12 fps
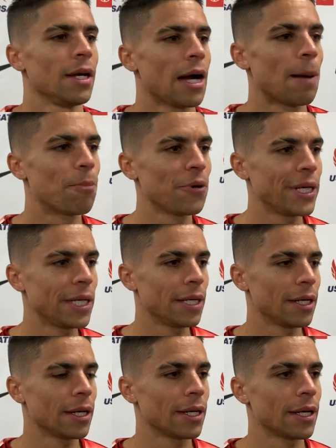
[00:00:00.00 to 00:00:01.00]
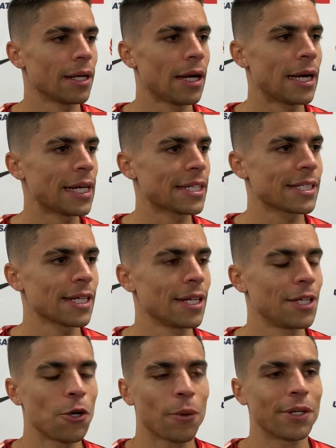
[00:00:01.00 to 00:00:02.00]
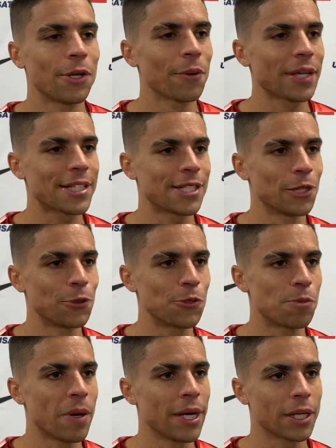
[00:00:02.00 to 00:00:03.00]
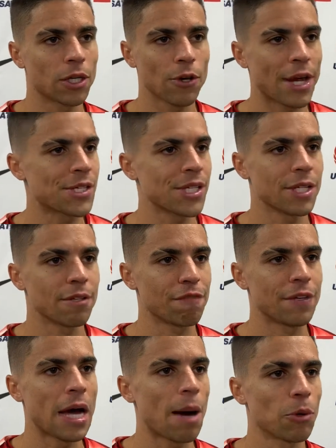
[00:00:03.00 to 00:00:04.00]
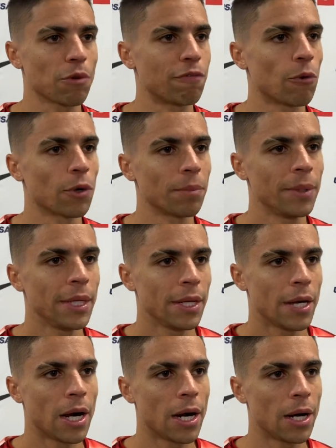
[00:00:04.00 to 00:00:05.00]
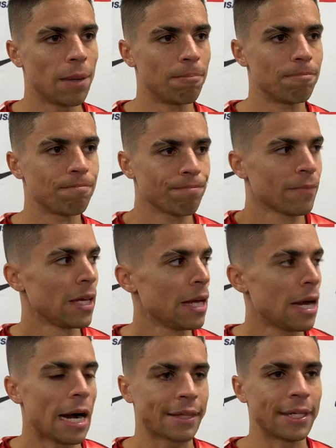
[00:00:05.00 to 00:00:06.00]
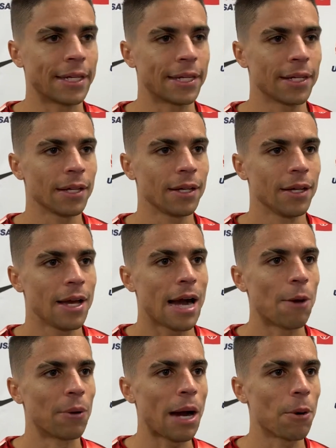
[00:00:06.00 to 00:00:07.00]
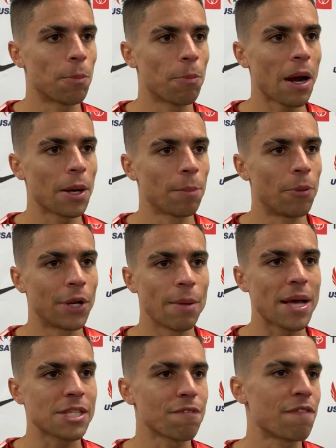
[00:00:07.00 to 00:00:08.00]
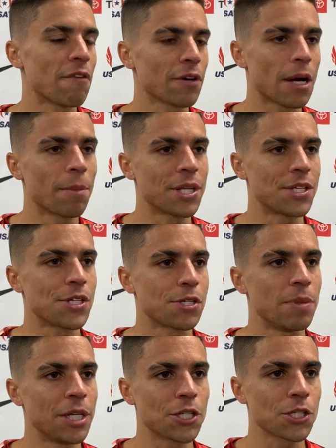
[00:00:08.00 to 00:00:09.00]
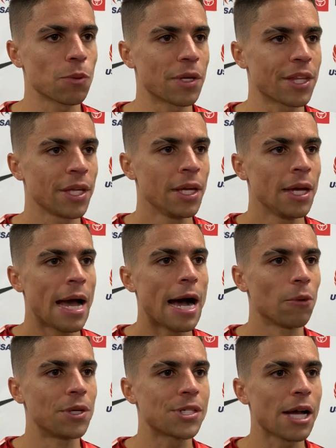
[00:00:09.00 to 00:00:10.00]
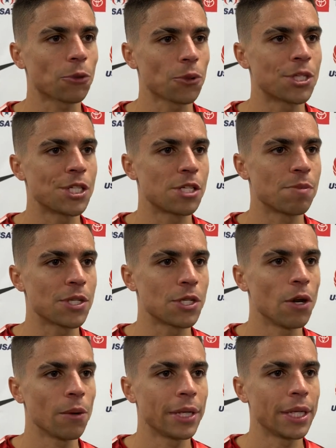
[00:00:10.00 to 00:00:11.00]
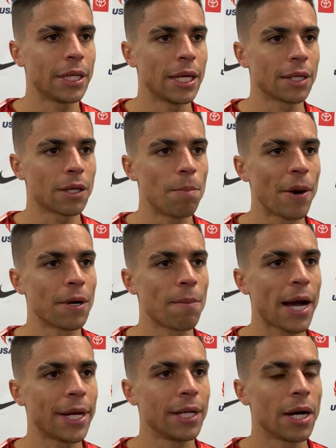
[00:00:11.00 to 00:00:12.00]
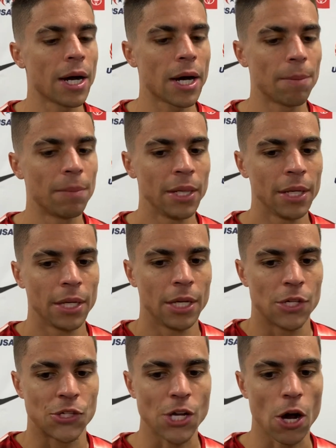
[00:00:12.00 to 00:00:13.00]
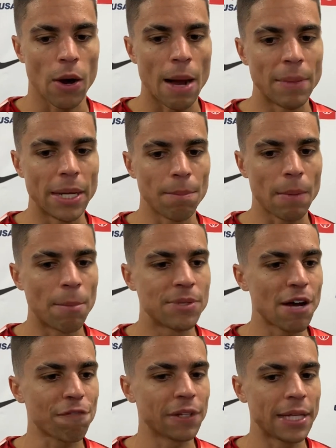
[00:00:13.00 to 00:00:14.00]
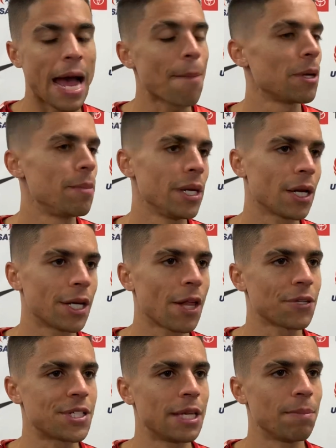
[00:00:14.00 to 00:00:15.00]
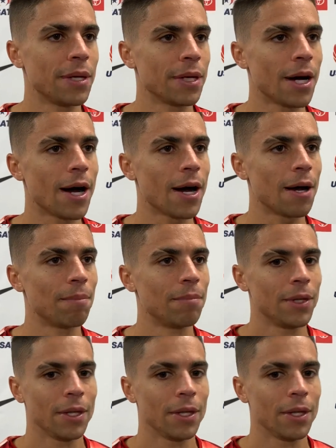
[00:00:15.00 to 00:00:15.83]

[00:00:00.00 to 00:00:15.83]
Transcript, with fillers: a pretty, I guess, uh, no, one, no one likes to lose, but Craig's in phenomenal form. Um, I think I would, I would probably put him as the favorite coming into this meet just with how his outdoor season is going and, and compared to mine. Um, so, I mean, I'm, I'm definitely happy to be on another team. Um,